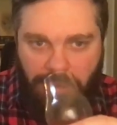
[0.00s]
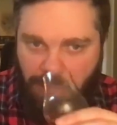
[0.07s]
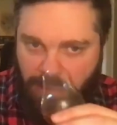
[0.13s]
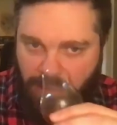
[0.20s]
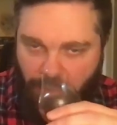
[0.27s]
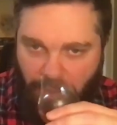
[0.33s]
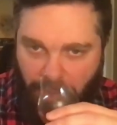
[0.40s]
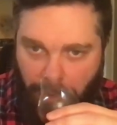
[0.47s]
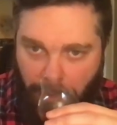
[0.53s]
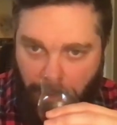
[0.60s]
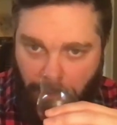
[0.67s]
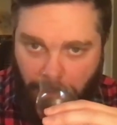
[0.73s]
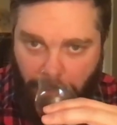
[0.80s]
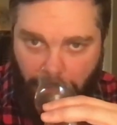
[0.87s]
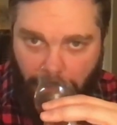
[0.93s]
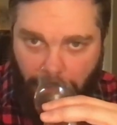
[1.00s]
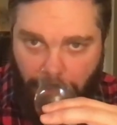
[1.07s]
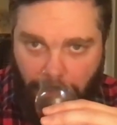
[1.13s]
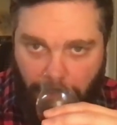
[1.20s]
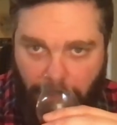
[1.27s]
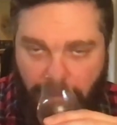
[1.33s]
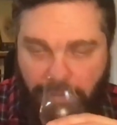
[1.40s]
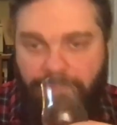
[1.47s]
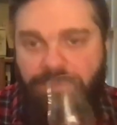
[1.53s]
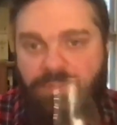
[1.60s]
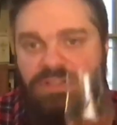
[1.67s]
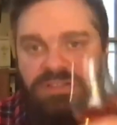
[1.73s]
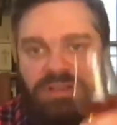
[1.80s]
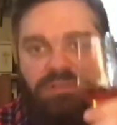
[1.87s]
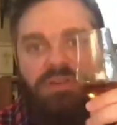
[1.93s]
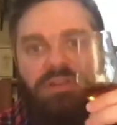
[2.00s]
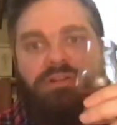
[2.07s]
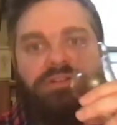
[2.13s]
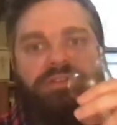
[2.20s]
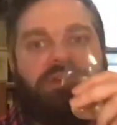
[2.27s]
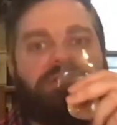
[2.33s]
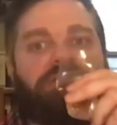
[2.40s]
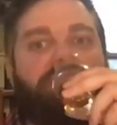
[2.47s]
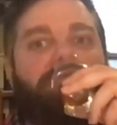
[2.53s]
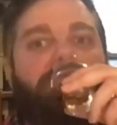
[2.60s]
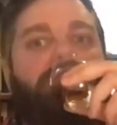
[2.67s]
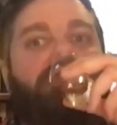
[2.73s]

Okay. Let's give it another taste here.